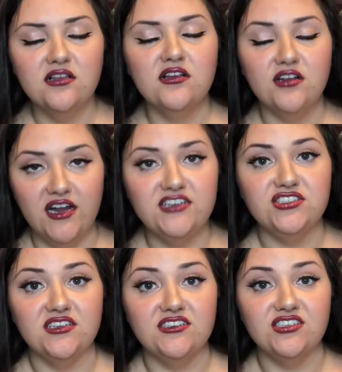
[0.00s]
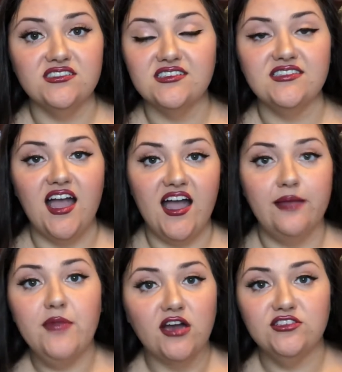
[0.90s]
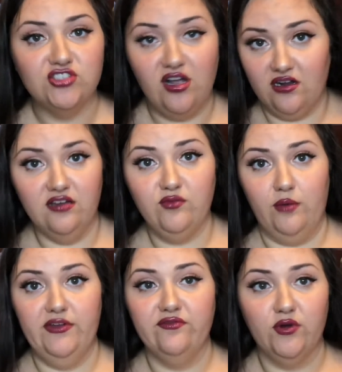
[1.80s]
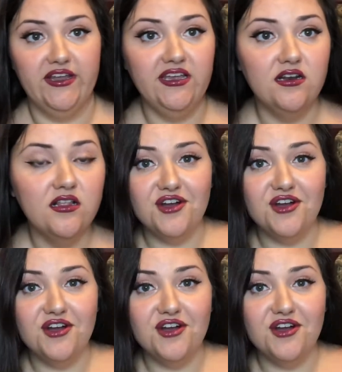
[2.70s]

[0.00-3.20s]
congratulations, because I'm not a strong enough woman for it.